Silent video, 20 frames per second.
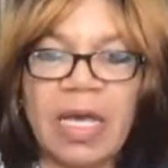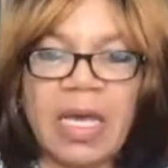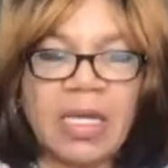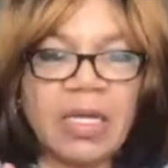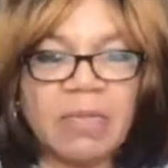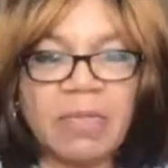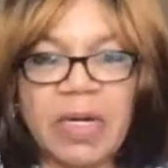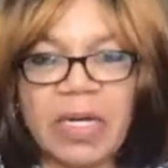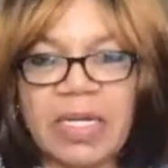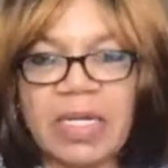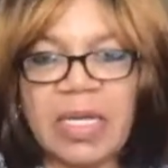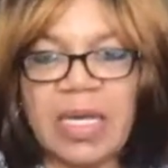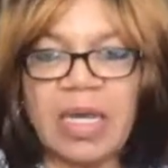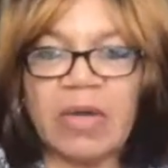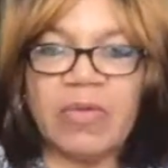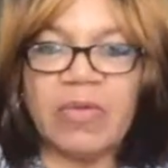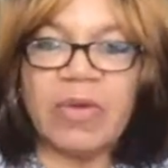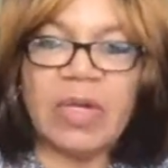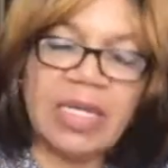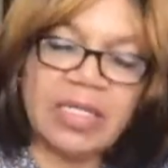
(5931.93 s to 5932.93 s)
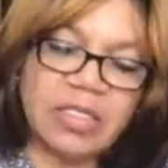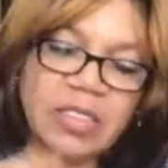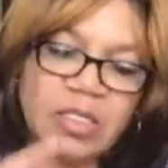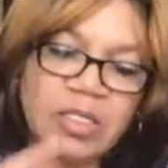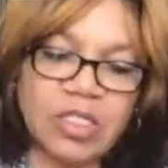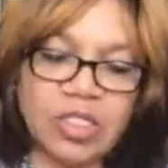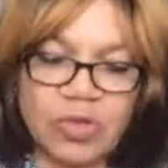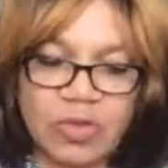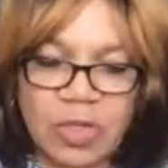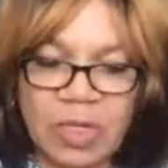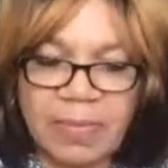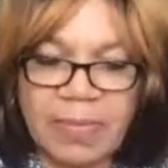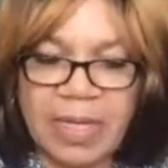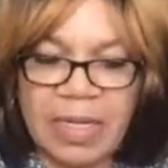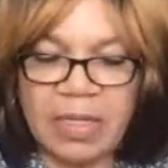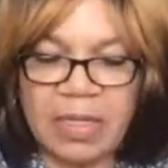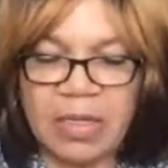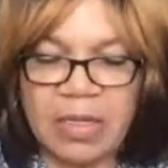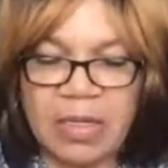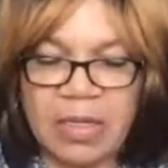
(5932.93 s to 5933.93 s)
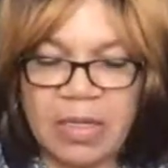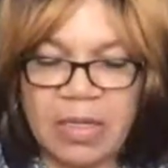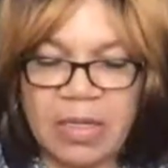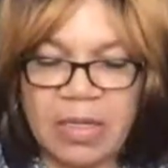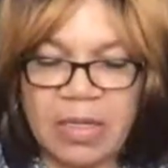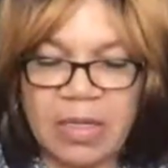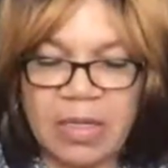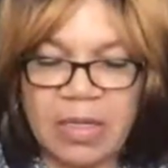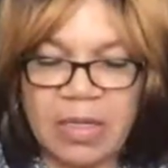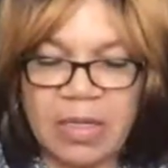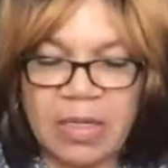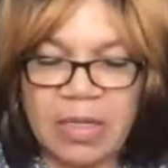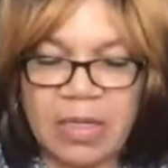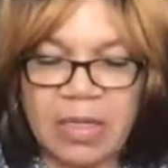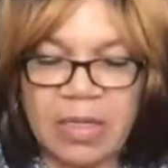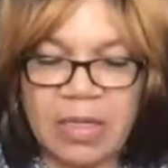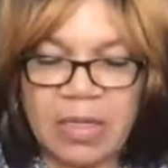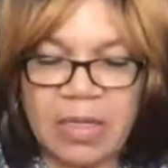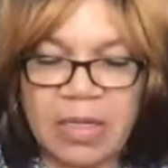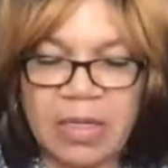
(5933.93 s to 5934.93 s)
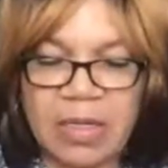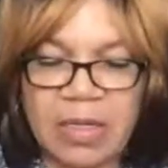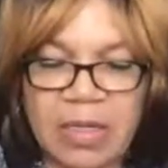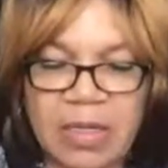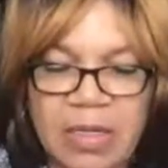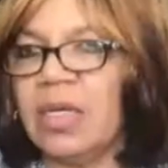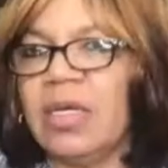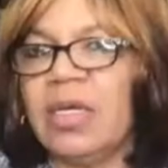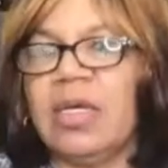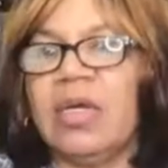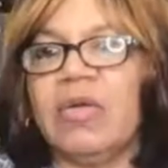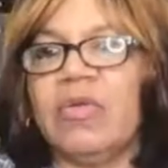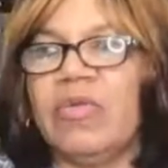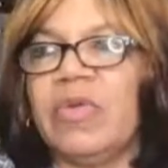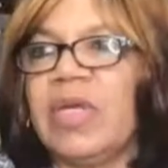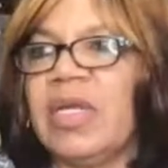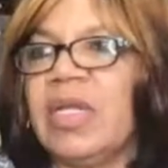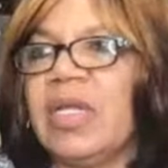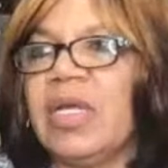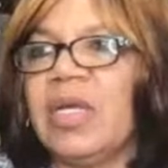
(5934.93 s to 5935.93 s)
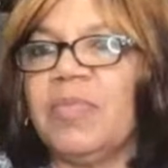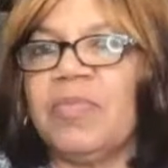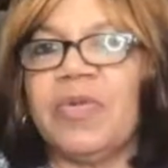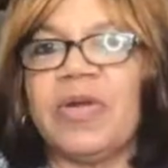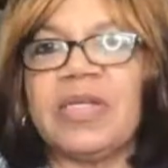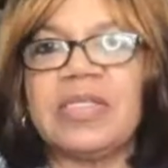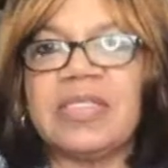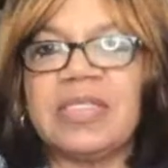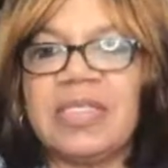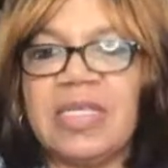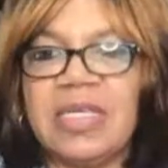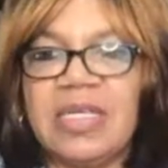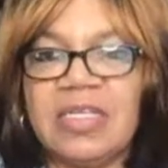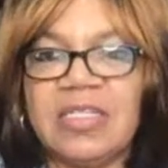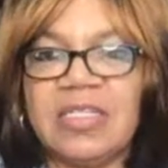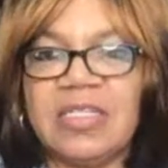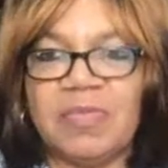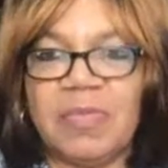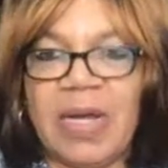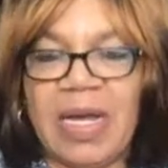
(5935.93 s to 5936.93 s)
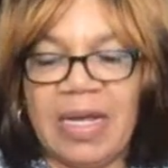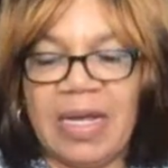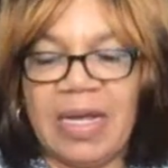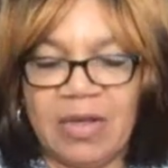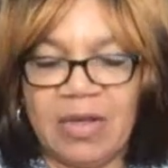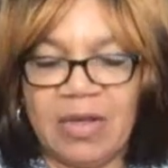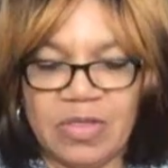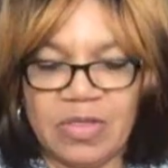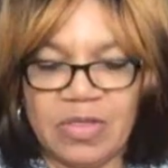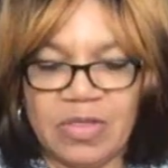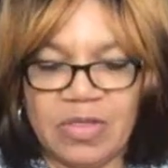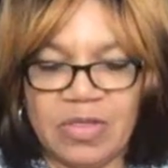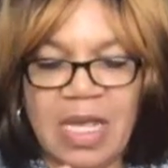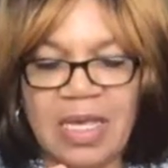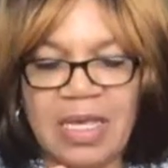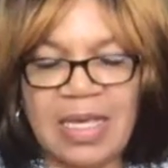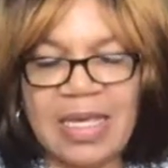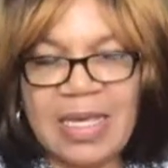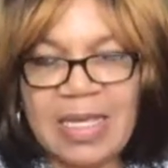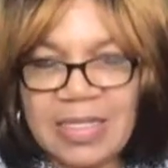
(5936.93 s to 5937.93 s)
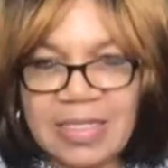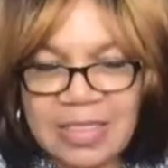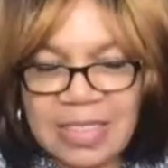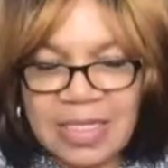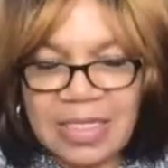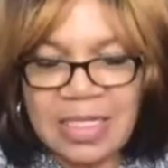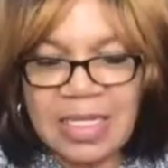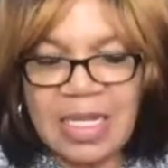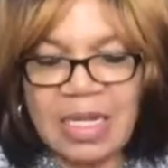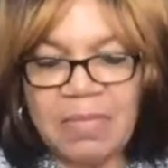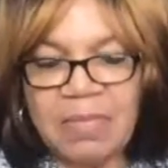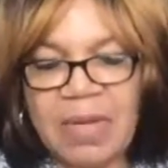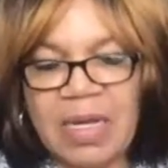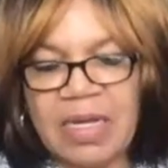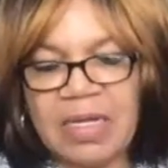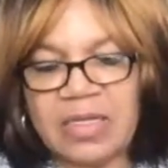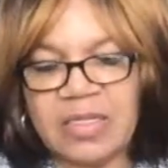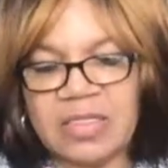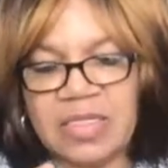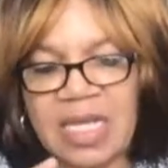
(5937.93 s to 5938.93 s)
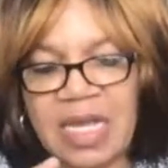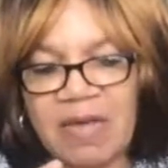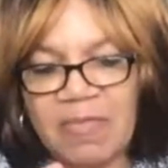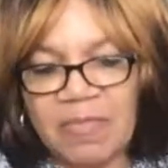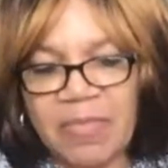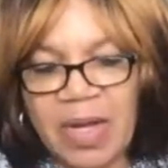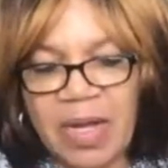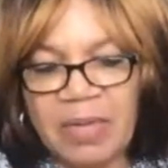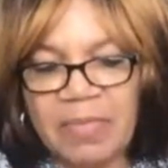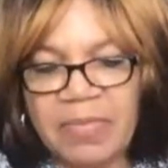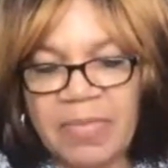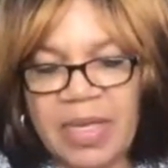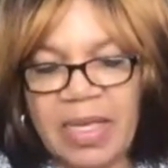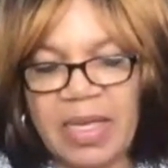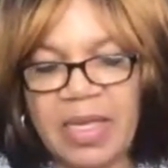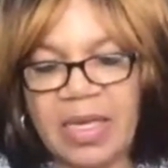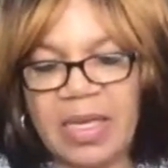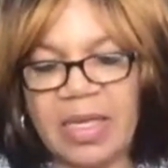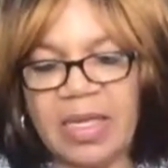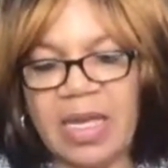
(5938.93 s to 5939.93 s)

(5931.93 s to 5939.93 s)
Anybody can relate to the Julie mango. Oh, those are really prestige mangoes. East Indian mangoes. You have Bombay.